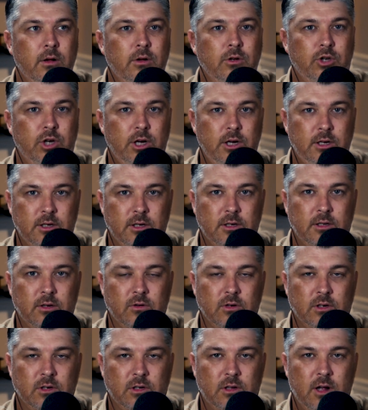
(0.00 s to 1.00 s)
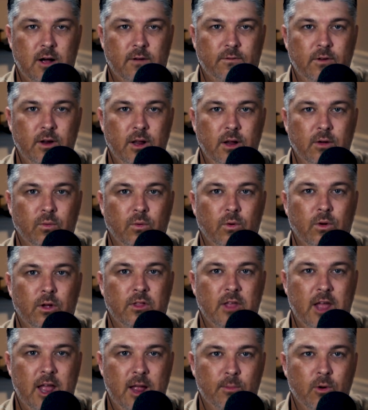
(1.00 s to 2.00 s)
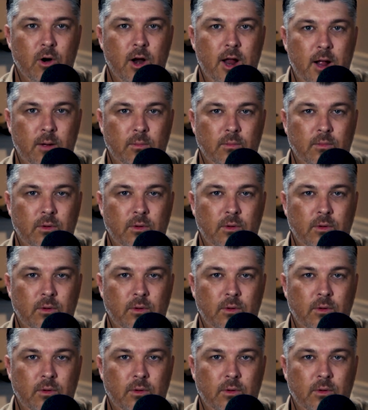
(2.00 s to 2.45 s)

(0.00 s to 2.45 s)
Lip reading: Jesus, the Christophany, with Abraham.